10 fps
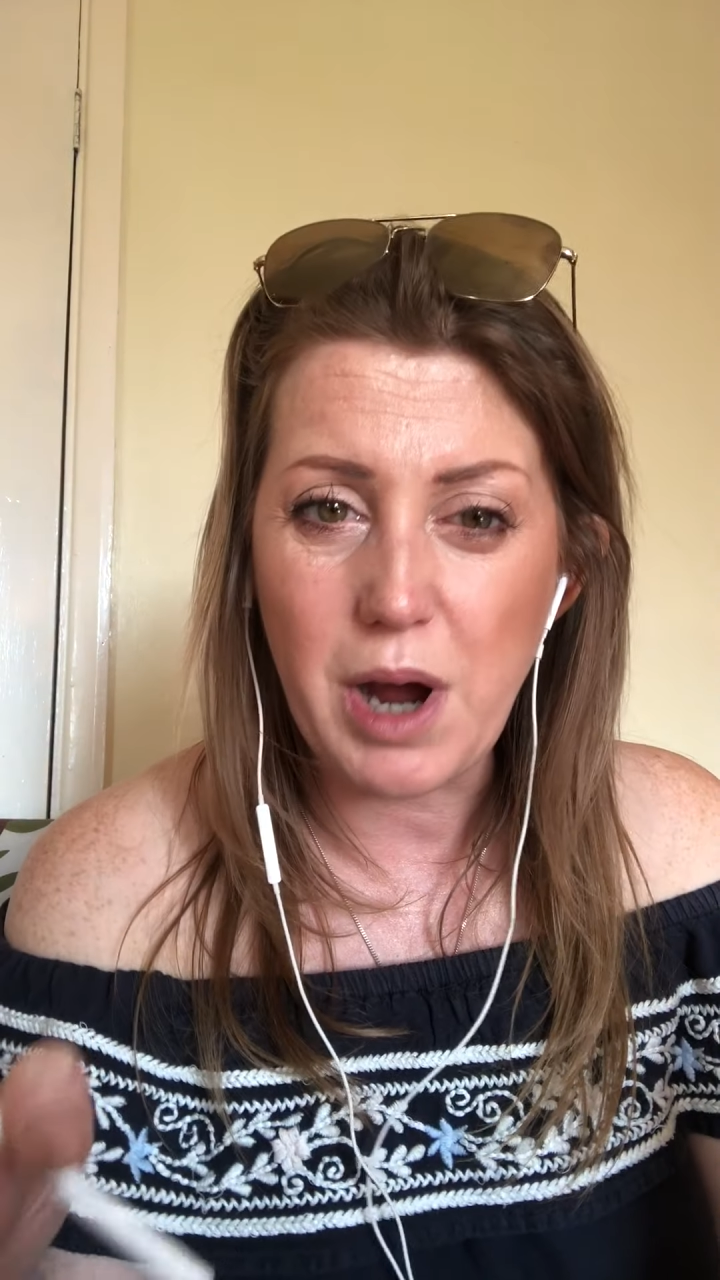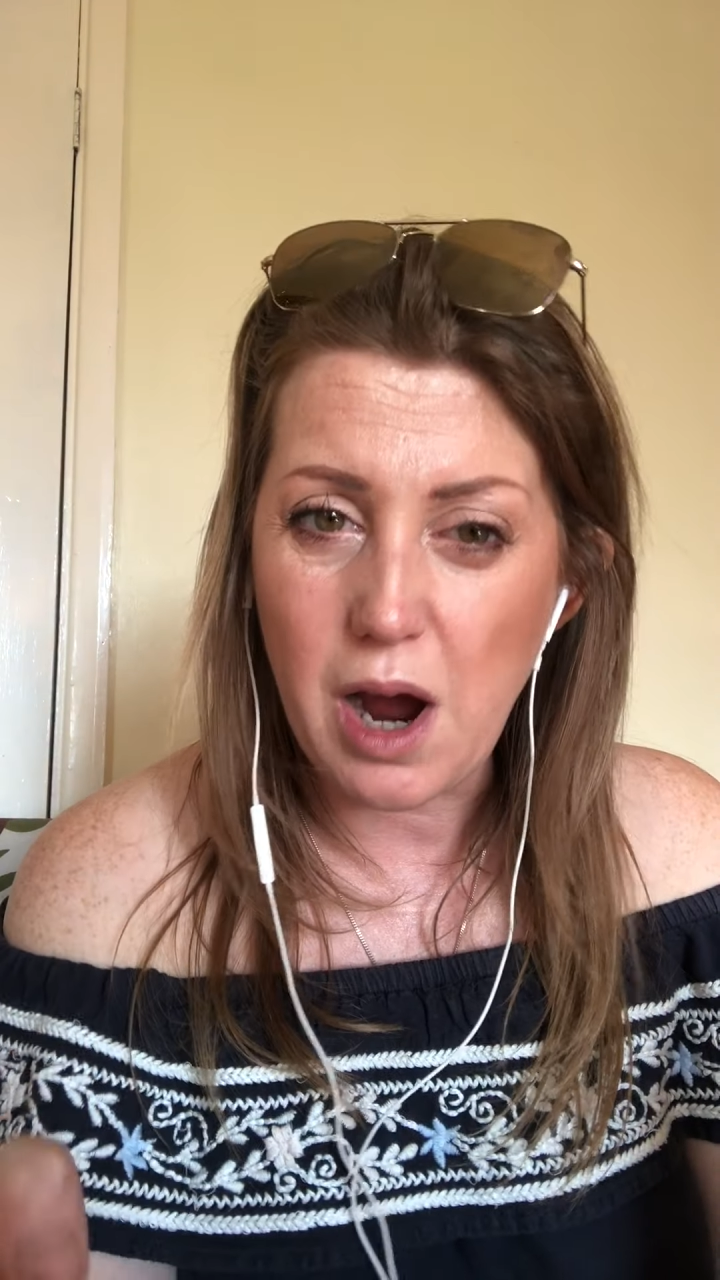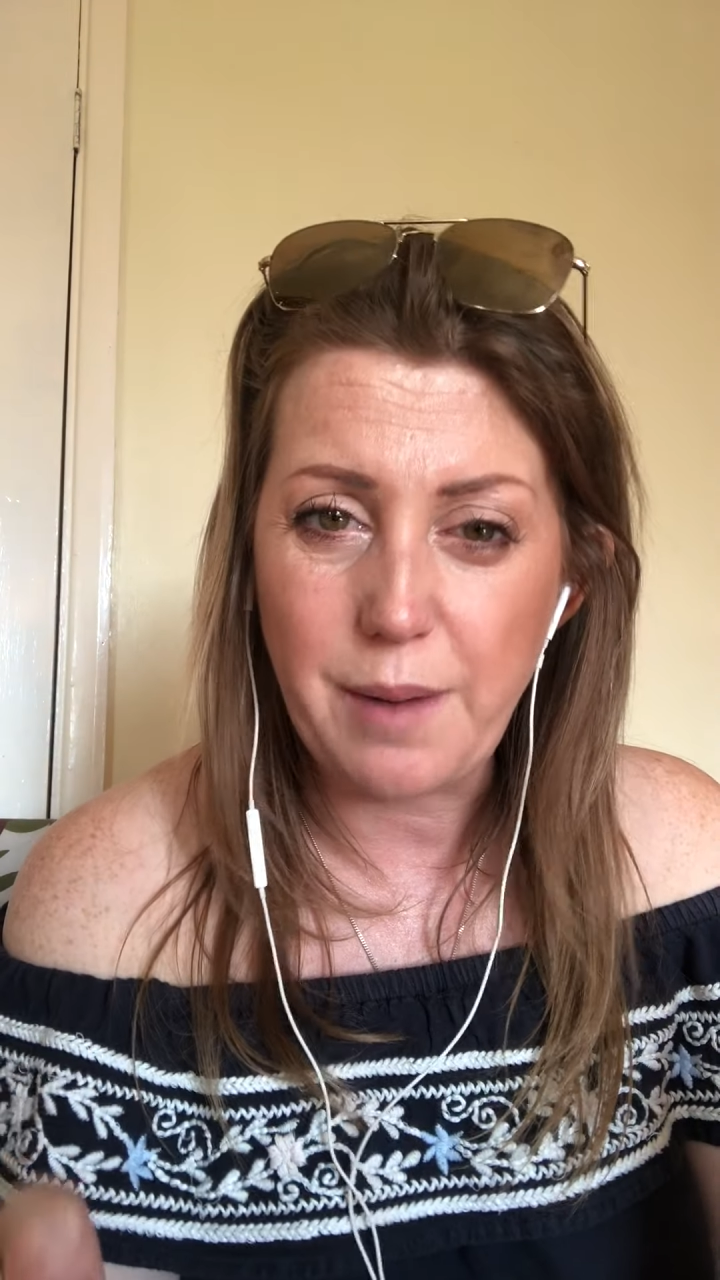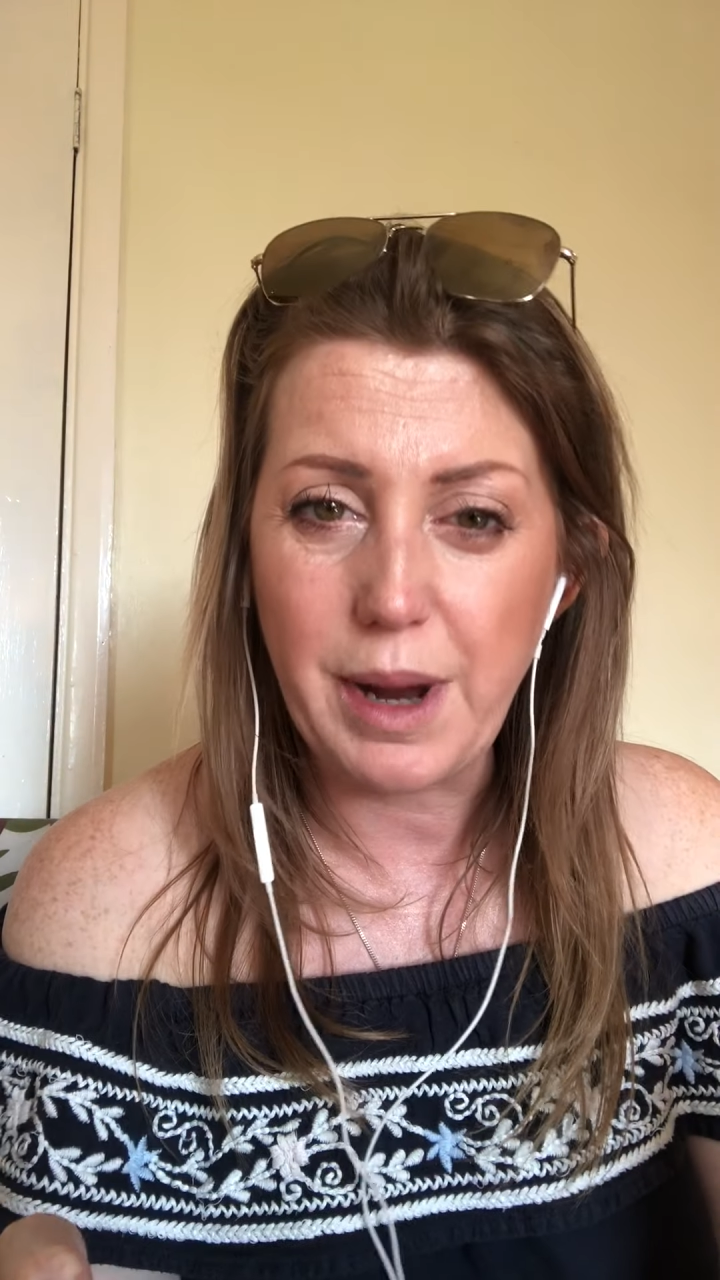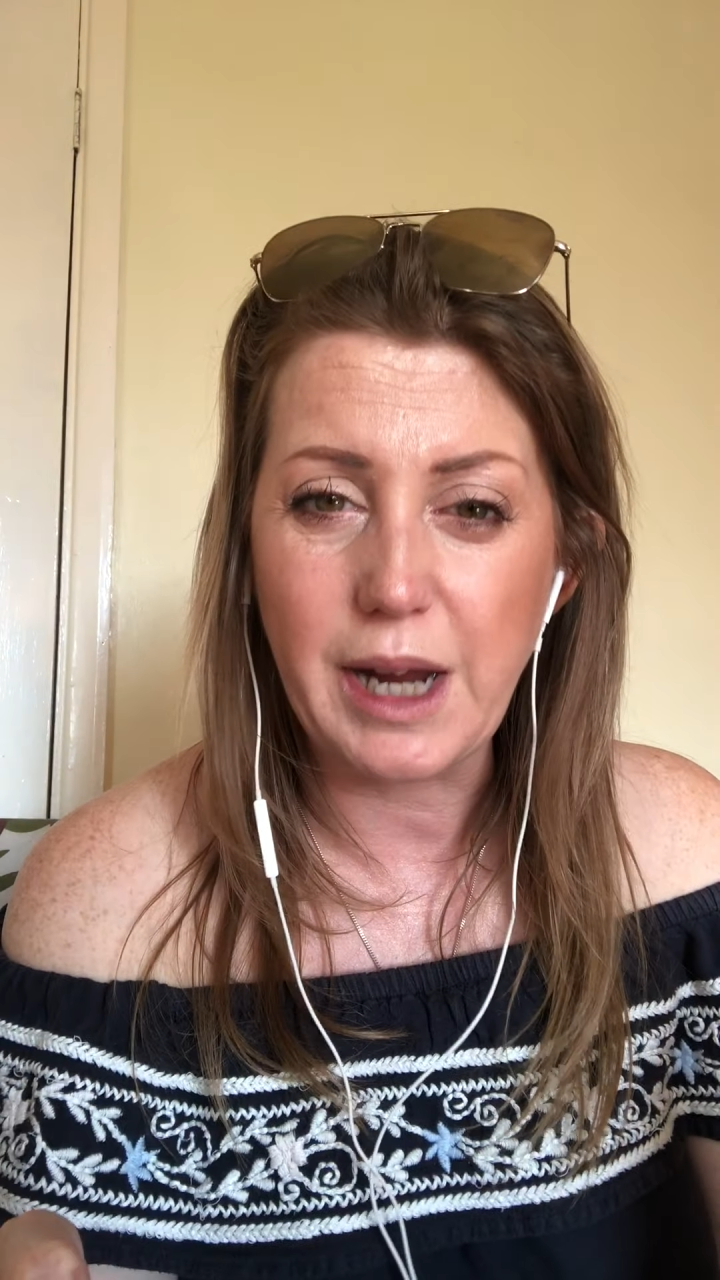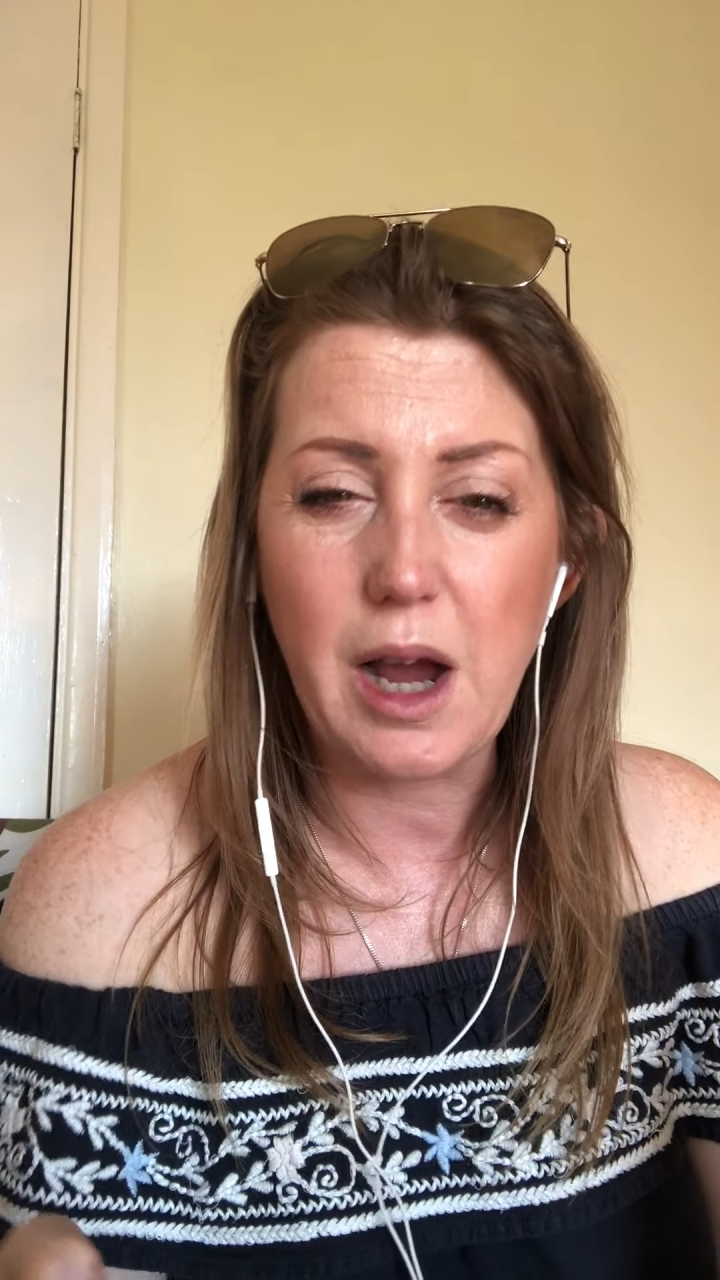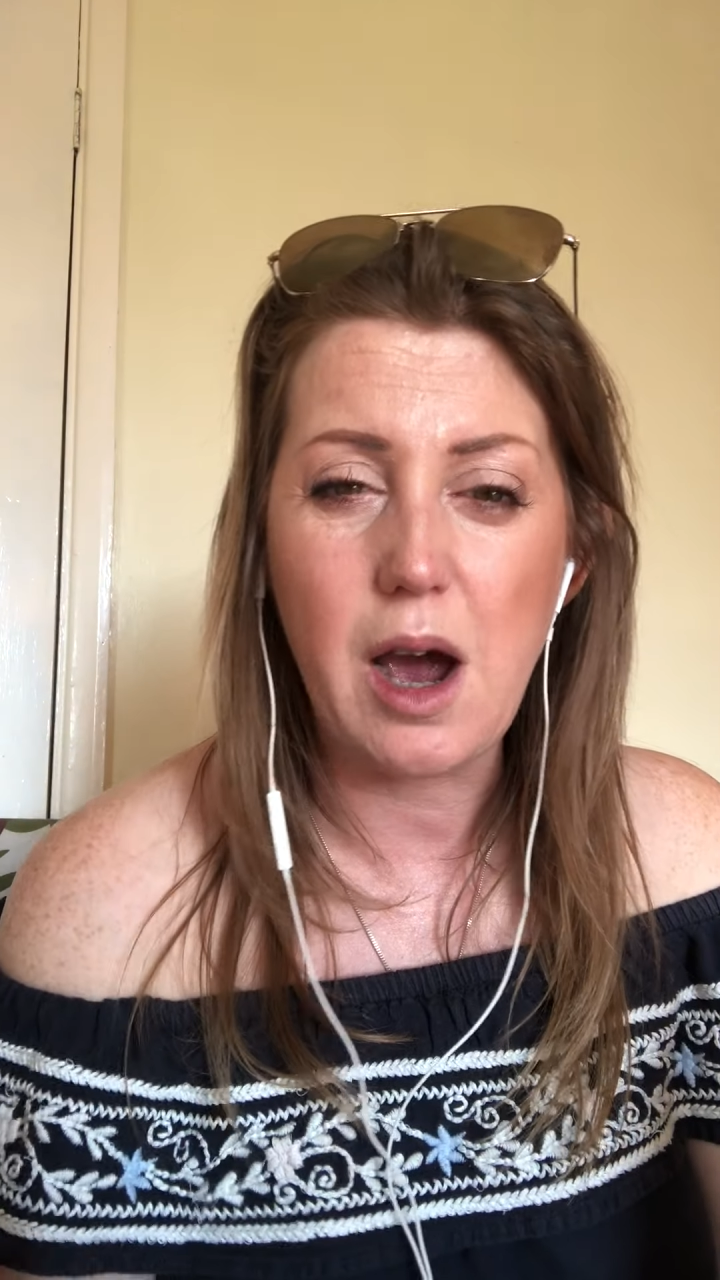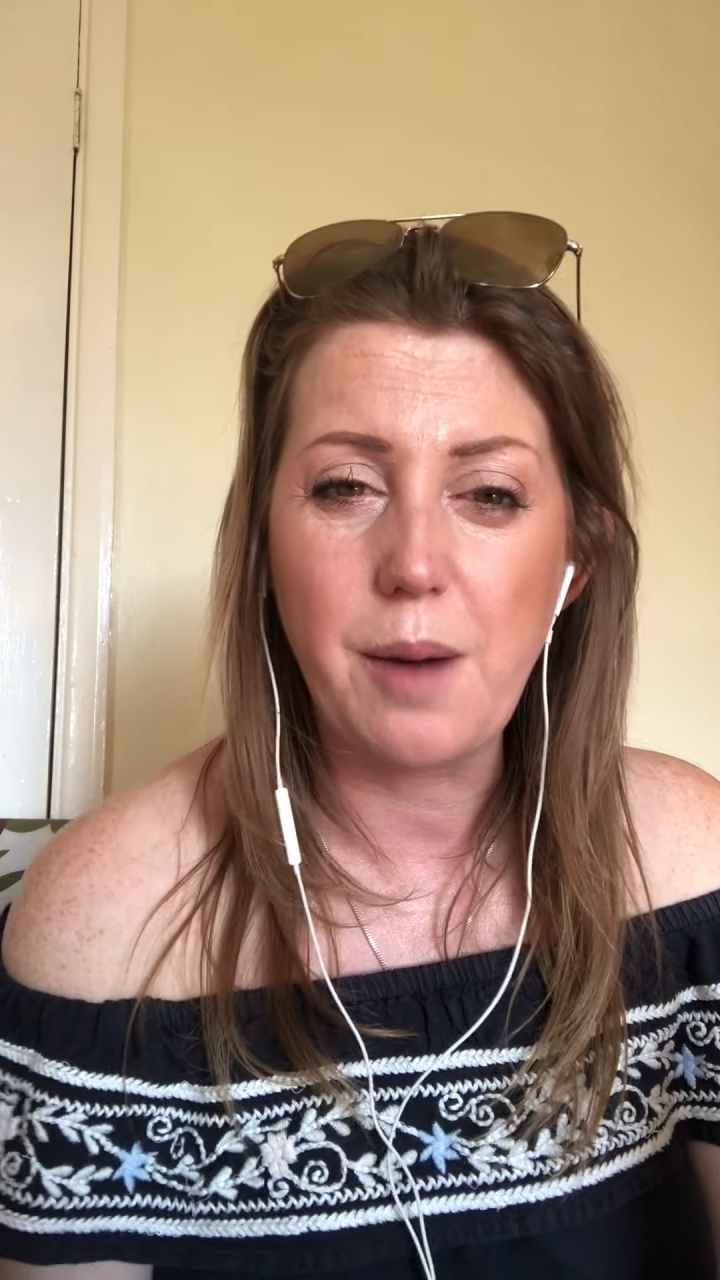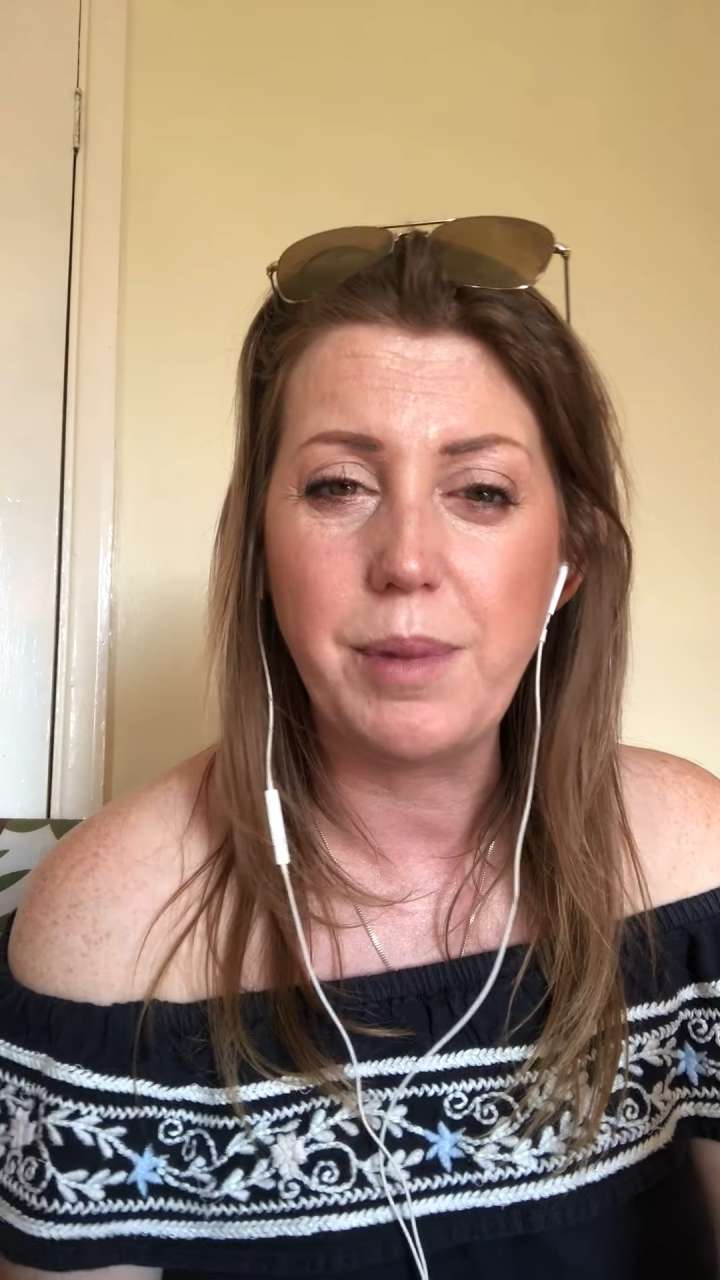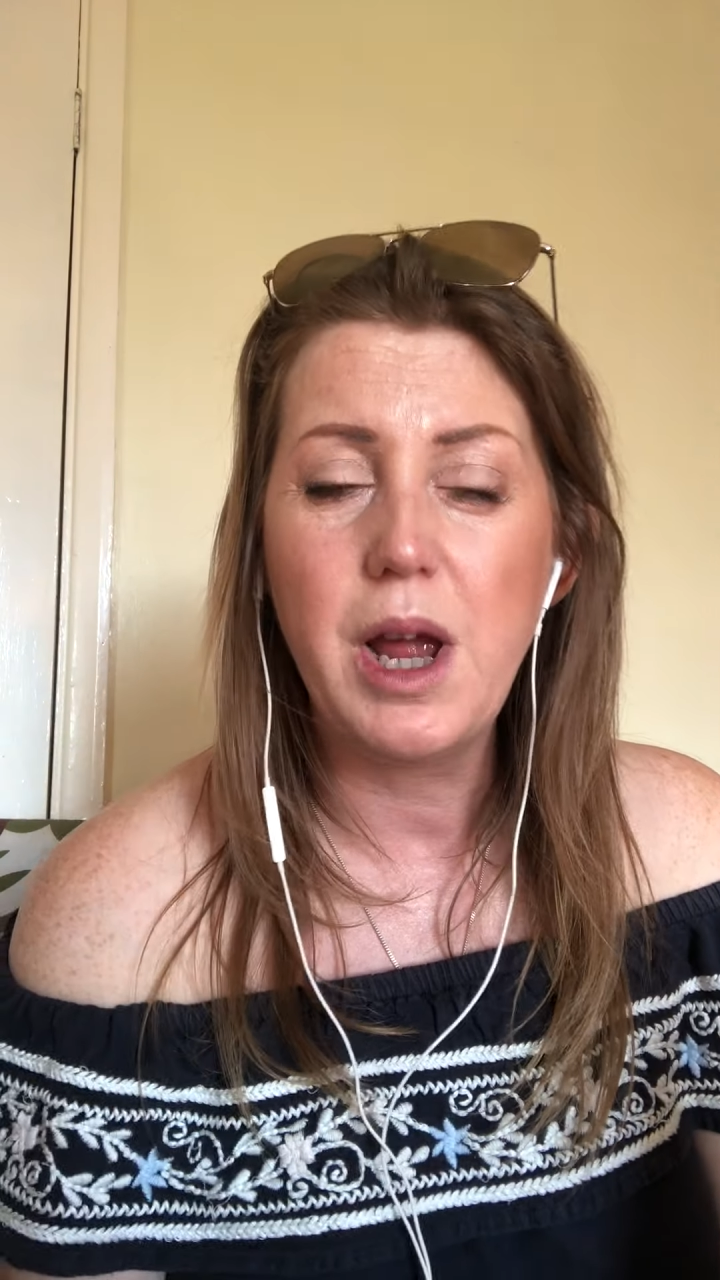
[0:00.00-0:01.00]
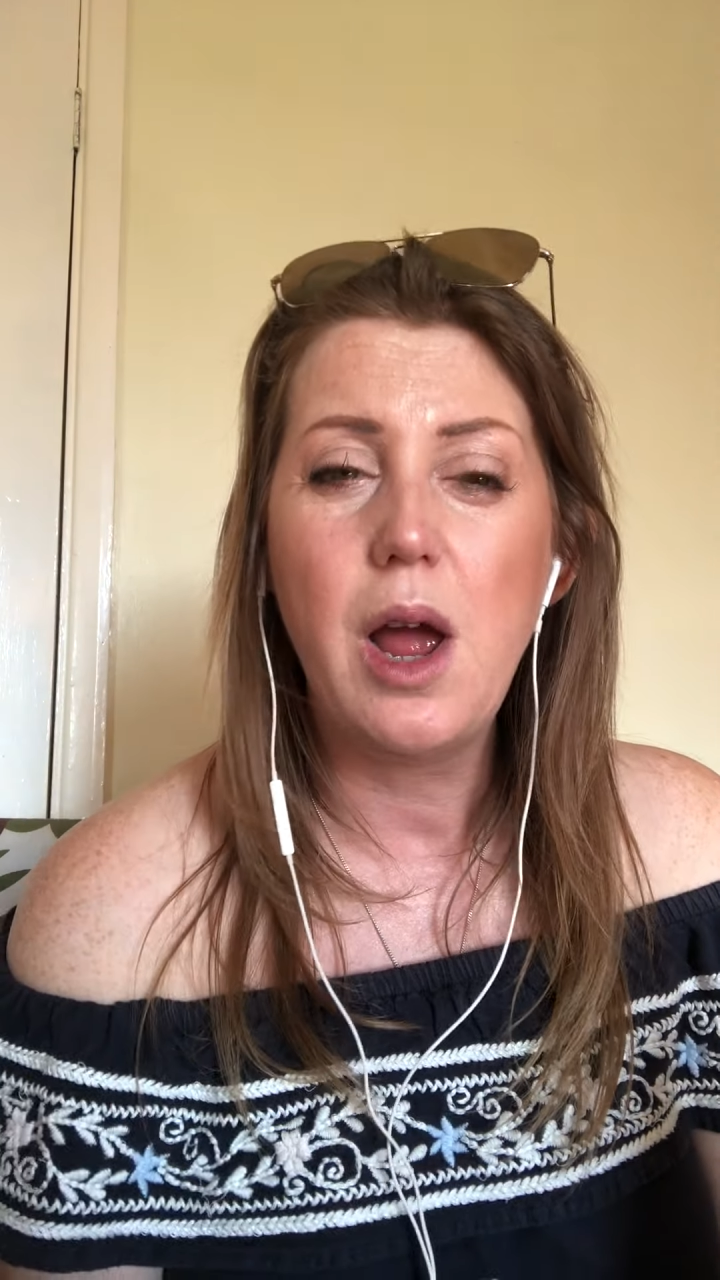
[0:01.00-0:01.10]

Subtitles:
eye makeup,